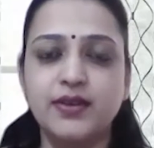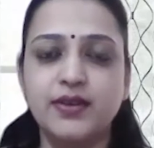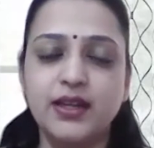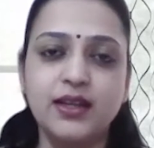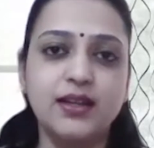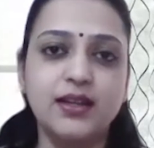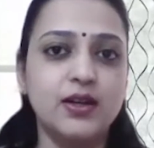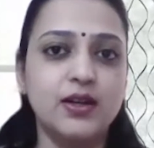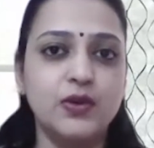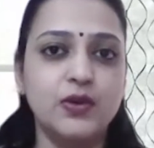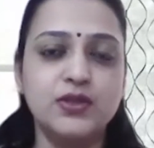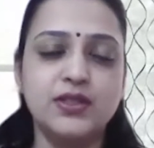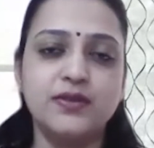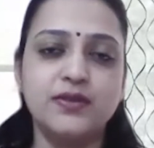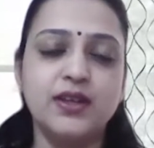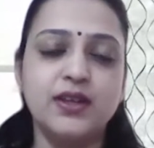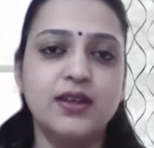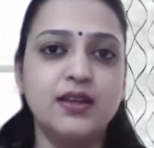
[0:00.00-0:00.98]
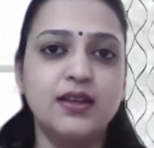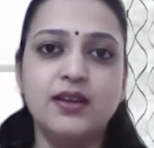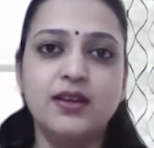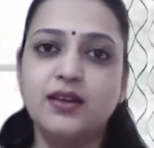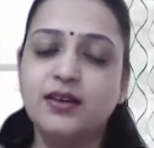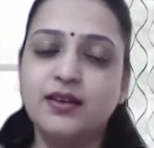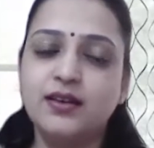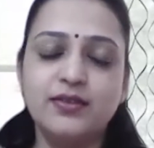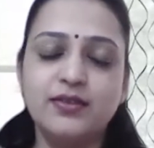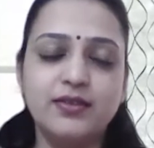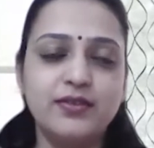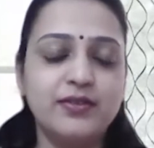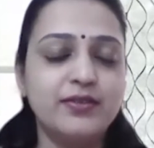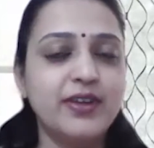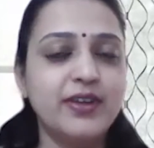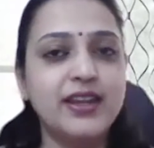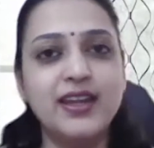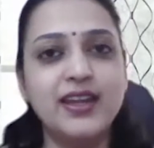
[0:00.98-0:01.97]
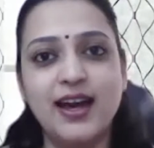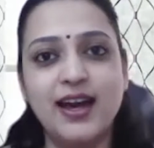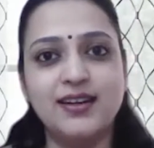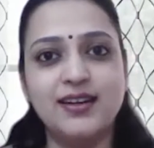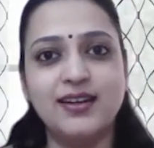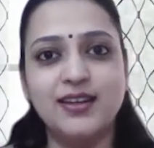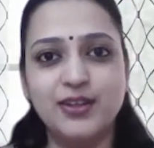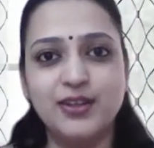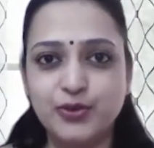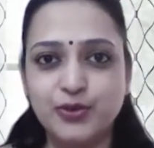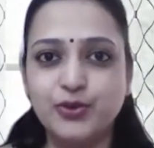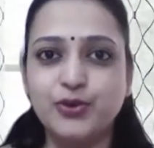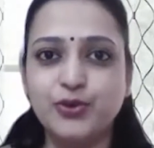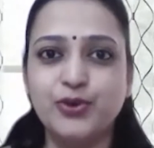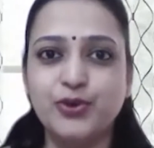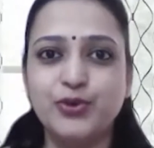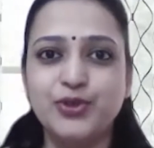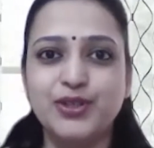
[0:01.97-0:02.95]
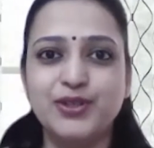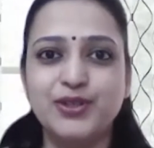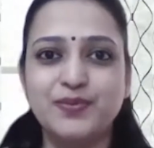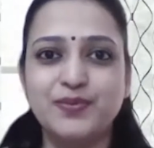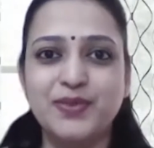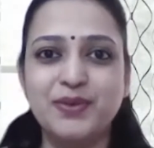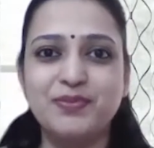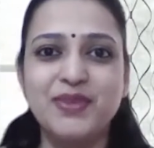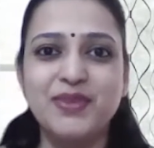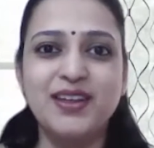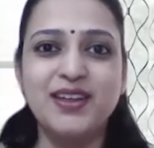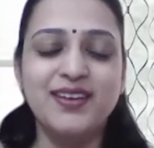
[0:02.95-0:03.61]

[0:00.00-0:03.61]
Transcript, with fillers: Very inclusive. Yes. Uh, yes. Very heartening to know that, ma'am.